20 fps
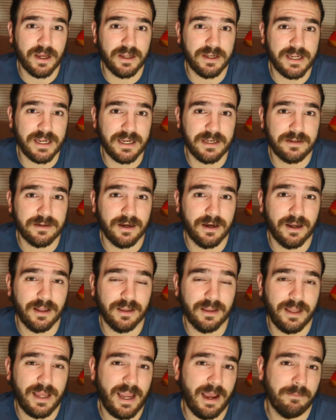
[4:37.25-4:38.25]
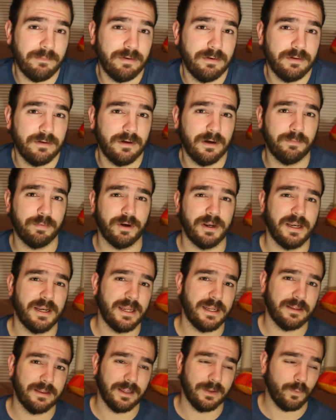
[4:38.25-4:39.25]
neat lamp. A pretty
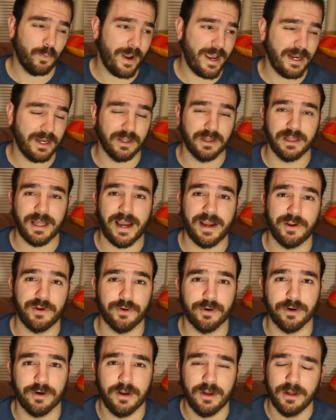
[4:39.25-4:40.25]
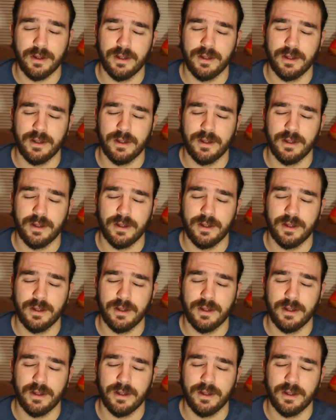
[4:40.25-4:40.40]
neat way to light your